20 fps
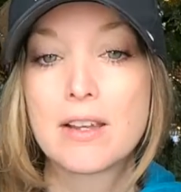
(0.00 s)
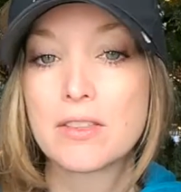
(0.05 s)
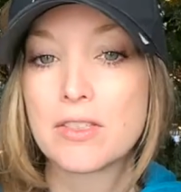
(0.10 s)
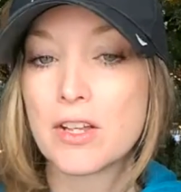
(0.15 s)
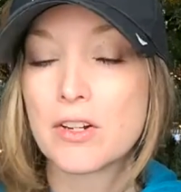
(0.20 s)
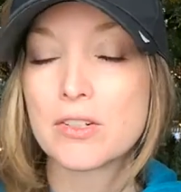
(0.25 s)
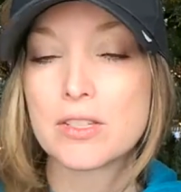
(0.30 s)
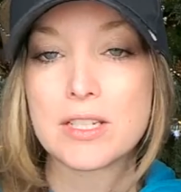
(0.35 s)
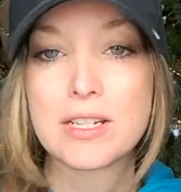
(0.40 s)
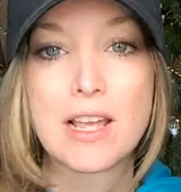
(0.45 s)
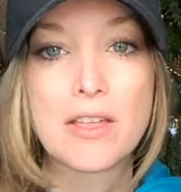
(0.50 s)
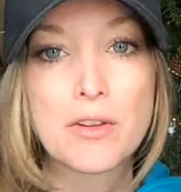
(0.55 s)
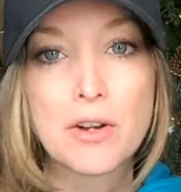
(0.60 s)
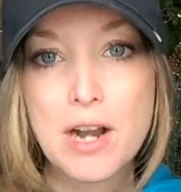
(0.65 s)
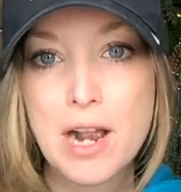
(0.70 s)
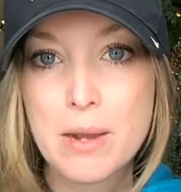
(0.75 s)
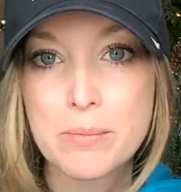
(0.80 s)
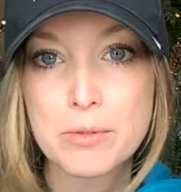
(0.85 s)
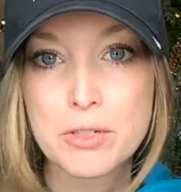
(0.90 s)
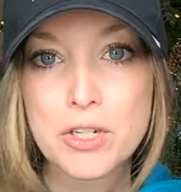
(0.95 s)
There's another
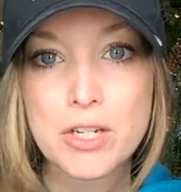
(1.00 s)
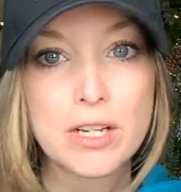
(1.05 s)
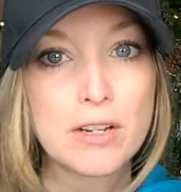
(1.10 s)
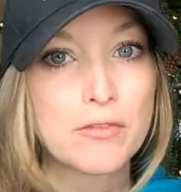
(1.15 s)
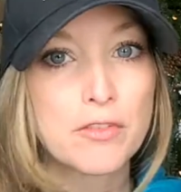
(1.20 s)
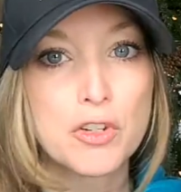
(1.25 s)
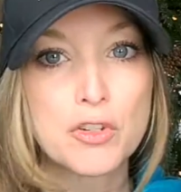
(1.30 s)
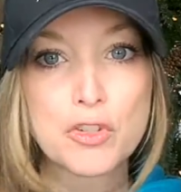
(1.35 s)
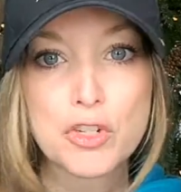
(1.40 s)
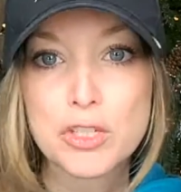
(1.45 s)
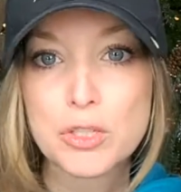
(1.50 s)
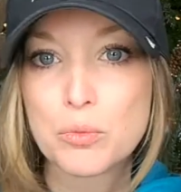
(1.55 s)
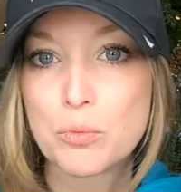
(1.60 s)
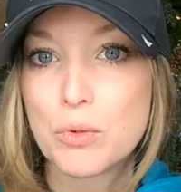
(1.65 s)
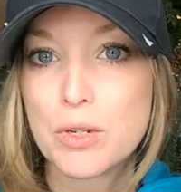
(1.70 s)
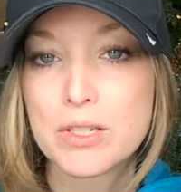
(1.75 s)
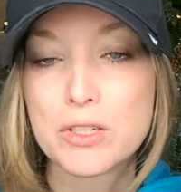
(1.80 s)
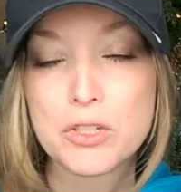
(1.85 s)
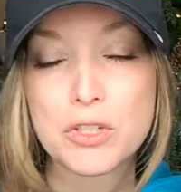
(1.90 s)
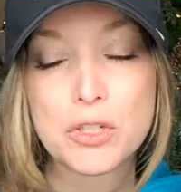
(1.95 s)
option if you just
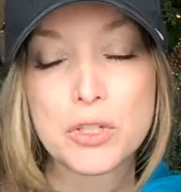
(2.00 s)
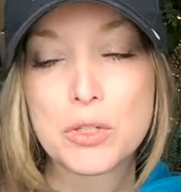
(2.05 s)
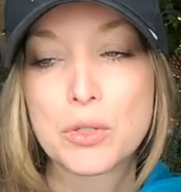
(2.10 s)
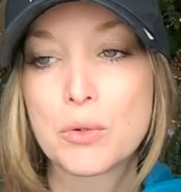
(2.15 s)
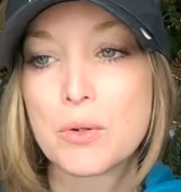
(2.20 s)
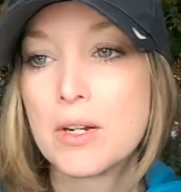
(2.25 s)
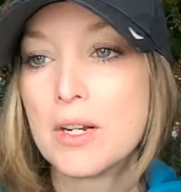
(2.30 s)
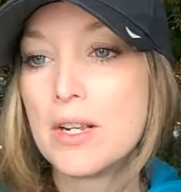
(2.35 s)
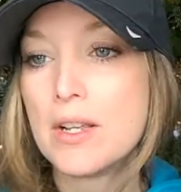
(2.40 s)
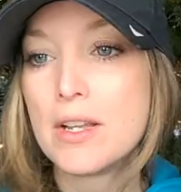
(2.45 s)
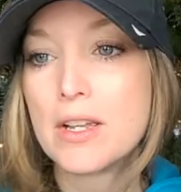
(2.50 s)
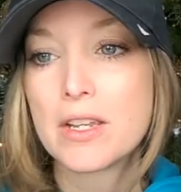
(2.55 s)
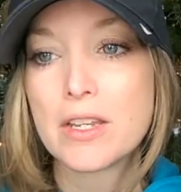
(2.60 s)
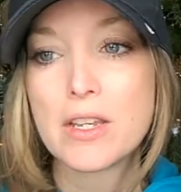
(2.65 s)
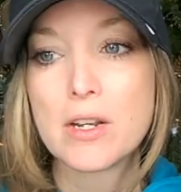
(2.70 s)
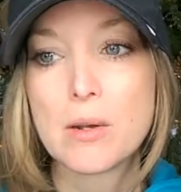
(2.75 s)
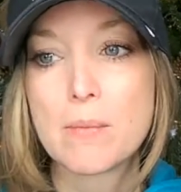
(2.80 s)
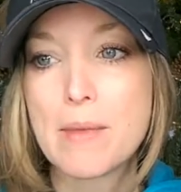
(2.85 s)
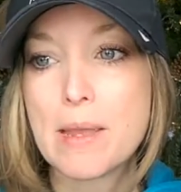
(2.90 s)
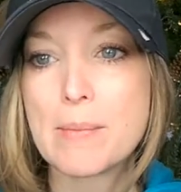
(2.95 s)
want to,
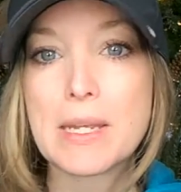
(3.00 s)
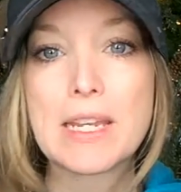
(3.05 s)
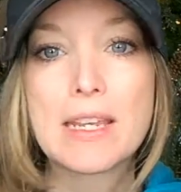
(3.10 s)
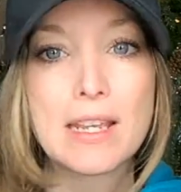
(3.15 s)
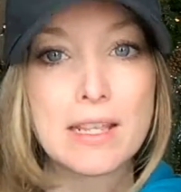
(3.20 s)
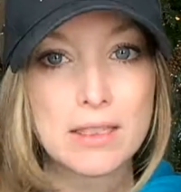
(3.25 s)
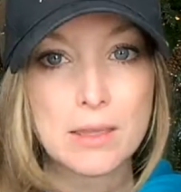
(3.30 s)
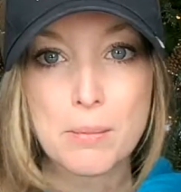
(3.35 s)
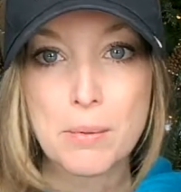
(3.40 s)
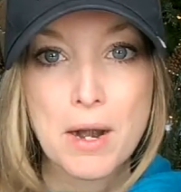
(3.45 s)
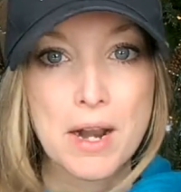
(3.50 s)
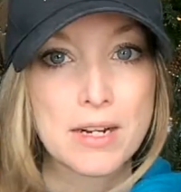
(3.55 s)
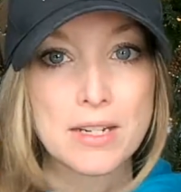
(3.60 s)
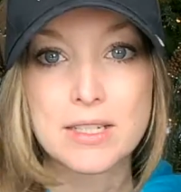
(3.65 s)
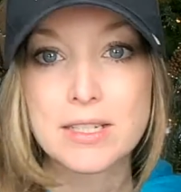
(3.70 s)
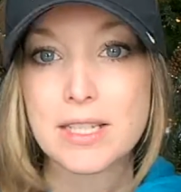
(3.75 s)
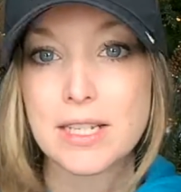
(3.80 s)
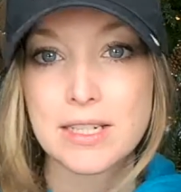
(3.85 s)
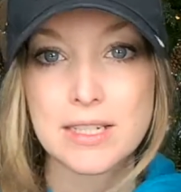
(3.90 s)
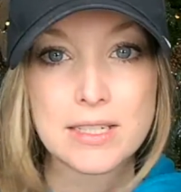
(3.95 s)
maybe get the
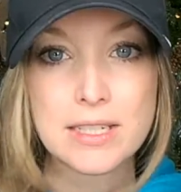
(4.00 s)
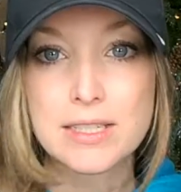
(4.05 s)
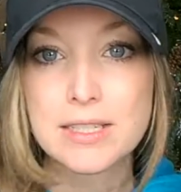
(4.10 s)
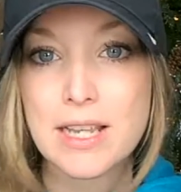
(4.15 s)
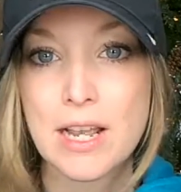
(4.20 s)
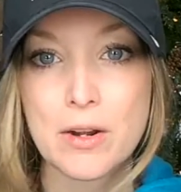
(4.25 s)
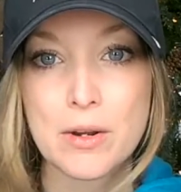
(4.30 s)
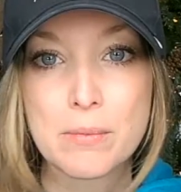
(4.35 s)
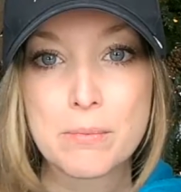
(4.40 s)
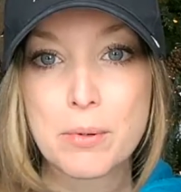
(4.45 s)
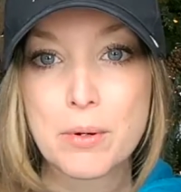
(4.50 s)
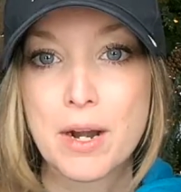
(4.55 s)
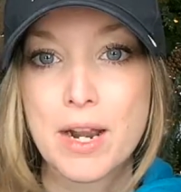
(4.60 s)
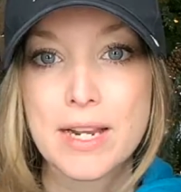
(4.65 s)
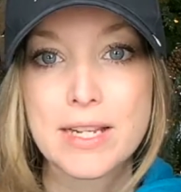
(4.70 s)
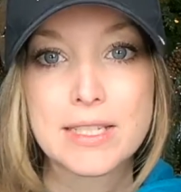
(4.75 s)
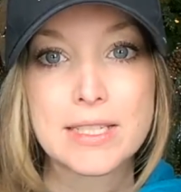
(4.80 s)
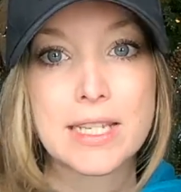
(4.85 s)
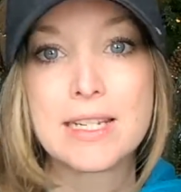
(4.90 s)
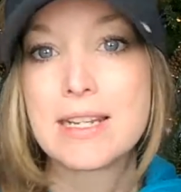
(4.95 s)
products at a discounted
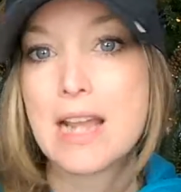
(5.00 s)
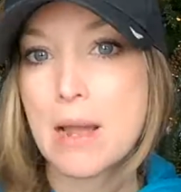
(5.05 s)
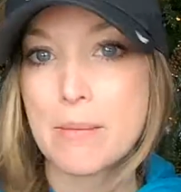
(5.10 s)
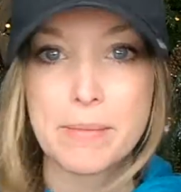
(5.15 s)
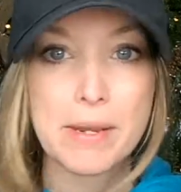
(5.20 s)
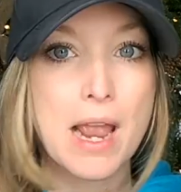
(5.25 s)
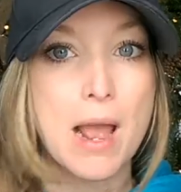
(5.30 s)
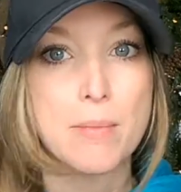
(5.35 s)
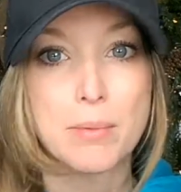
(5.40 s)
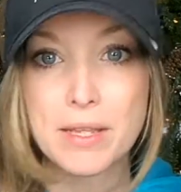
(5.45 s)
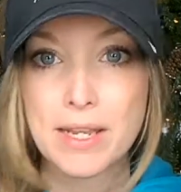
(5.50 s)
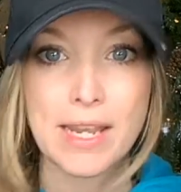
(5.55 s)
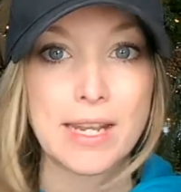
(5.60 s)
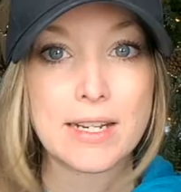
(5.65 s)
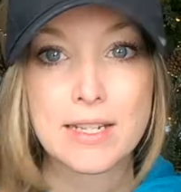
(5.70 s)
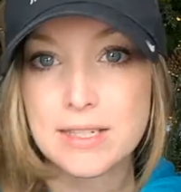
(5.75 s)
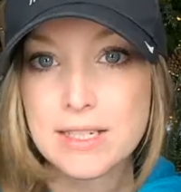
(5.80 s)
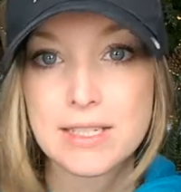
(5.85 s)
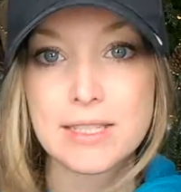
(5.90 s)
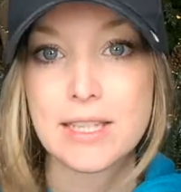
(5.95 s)
price and not be
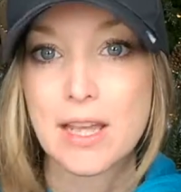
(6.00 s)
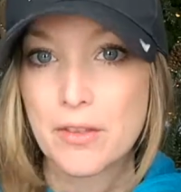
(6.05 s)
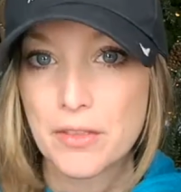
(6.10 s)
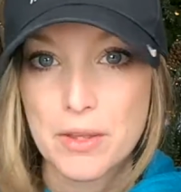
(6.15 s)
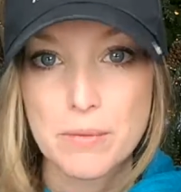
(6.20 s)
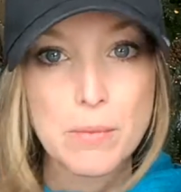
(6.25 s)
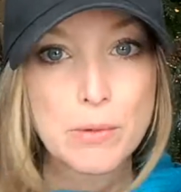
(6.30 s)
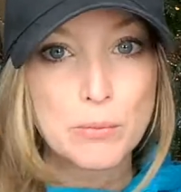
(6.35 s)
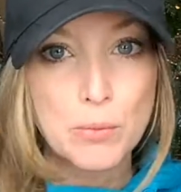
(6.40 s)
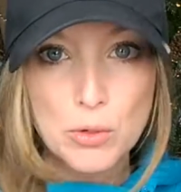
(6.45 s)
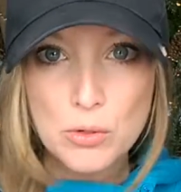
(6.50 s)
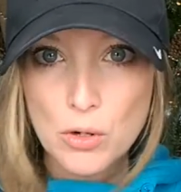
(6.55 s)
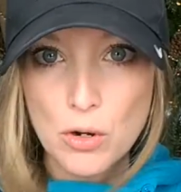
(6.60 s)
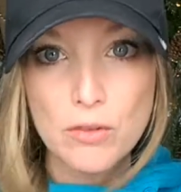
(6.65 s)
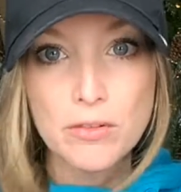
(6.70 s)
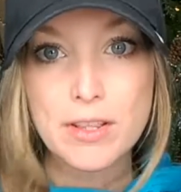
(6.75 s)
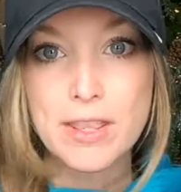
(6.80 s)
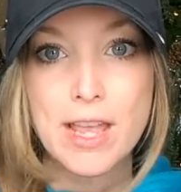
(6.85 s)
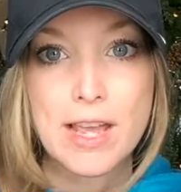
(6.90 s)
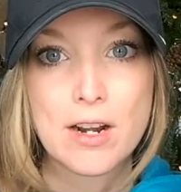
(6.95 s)
obligated to sell them. And we'll
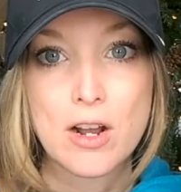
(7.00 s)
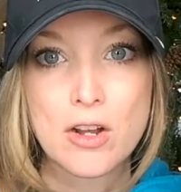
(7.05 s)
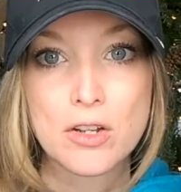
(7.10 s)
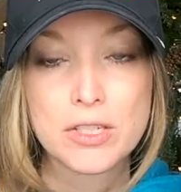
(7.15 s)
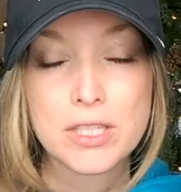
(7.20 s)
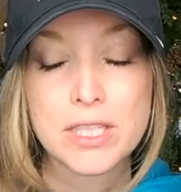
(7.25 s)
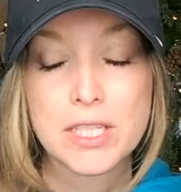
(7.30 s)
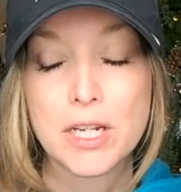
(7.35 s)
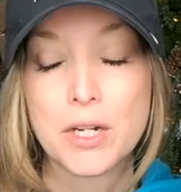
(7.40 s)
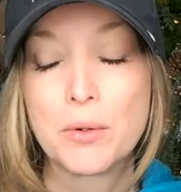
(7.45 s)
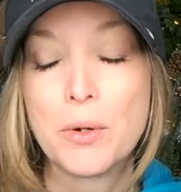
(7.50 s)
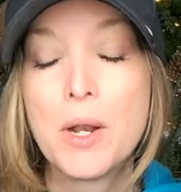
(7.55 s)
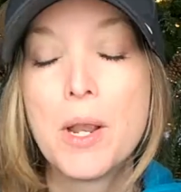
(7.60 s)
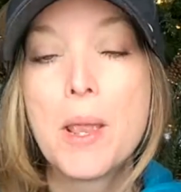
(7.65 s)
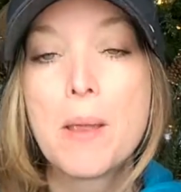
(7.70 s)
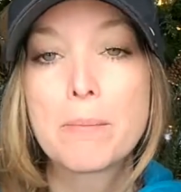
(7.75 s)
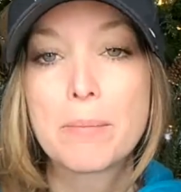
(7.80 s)
go over that also.